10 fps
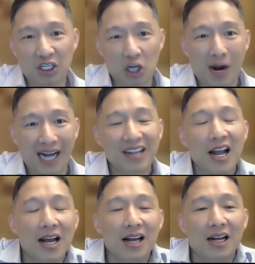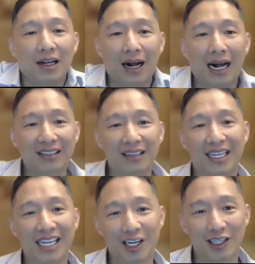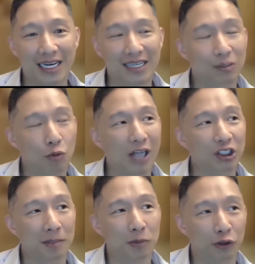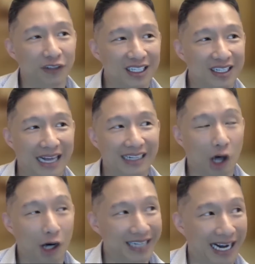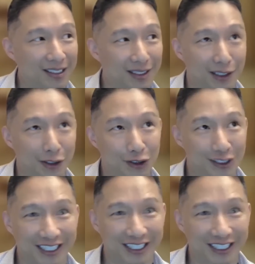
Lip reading: You know what? I think the key here is watch the movie and guard the exit closely.